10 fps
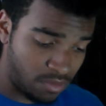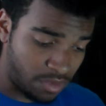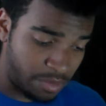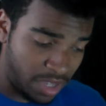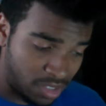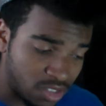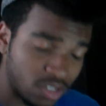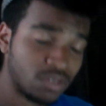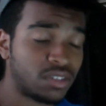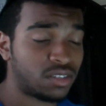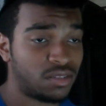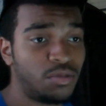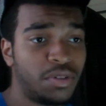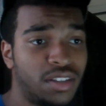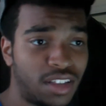were being so
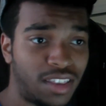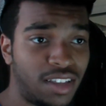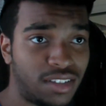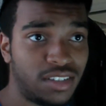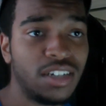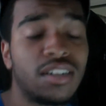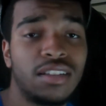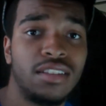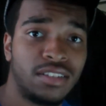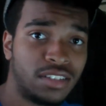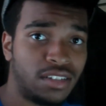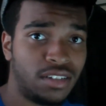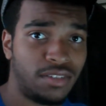stupid that they took this